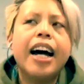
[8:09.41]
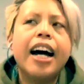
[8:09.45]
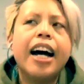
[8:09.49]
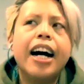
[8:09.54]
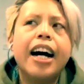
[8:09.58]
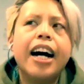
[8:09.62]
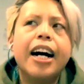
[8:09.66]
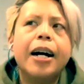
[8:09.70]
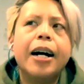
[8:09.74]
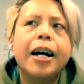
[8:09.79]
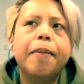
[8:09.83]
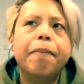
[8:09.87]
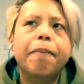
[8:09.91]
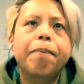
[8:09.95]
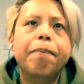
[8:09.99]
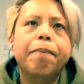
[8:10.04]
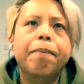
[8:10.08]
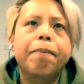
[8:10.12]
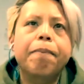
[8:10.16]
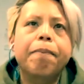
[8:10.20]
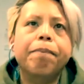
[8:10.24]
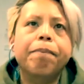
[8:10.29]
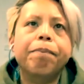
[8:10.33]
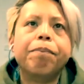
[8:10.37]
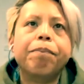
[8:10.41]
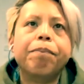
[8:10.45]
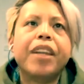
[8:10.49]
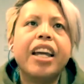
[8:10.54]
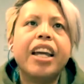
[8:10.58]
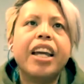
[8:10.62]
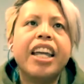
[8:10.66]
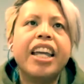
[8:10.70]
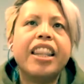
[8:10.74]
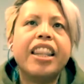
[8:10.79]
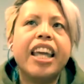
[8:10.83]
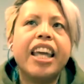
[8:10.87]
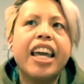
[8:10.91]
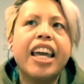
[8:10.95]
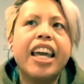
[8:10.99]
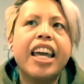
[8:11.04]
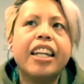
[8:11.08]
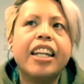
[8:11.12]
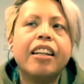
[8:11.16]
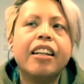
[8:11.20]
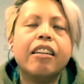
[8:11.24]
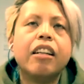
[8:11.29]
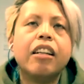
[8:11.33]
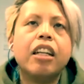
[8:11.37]
And
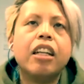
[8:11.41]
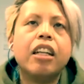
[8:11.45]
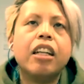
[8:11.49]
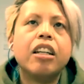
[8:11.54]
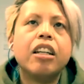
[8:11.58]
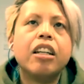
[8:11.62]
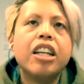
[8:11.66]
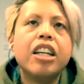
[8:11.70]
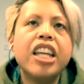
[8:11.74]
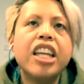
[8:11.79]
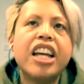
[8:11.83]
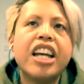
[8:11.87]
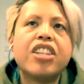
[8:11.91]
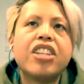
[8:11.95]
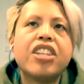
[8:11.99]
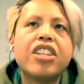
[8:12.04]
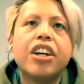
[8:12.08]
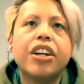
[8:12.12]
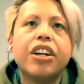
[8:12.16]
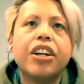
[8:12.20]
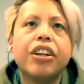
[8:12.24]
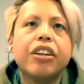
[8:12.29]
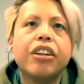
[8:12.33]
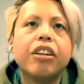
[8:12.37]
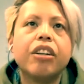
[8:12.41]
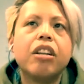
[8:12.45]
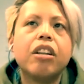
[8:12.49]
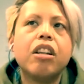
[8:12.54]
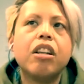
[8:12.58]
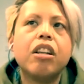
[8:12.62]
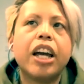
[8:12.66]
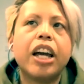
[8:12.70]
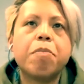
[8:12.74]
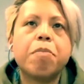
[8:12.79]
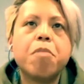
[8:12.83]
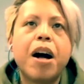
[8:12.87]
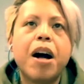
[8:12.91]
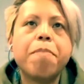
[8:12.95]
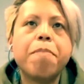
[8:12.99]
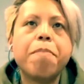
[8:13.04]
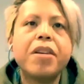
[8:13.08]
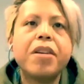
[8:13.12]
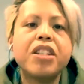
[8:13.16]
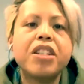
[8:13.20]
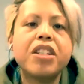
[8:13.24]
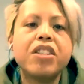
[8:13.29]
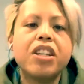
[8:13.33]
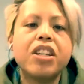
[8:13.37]
then, yeah, so like
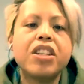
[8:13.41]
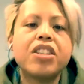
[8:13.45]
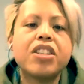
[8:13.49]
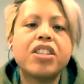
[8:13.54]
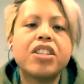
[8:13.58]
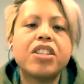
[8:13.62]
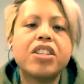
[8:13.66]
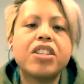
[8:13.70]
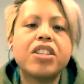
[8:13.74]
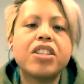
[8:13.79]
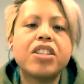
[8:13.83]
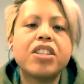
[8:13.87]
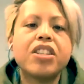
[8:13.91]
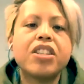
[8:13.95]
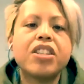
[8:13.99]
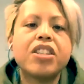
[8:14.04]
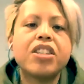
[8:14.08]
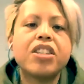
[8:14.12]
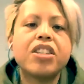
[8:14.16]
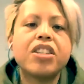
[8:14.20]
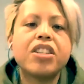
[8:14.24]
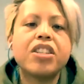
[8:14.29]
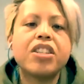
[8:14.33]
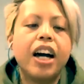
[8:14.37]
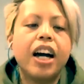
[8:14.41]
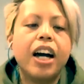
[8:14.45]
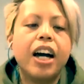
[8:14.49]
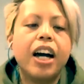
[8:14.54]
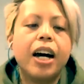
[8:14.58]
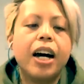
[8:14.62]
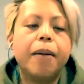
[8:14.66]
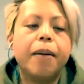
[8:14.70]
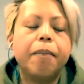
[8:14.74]
my business there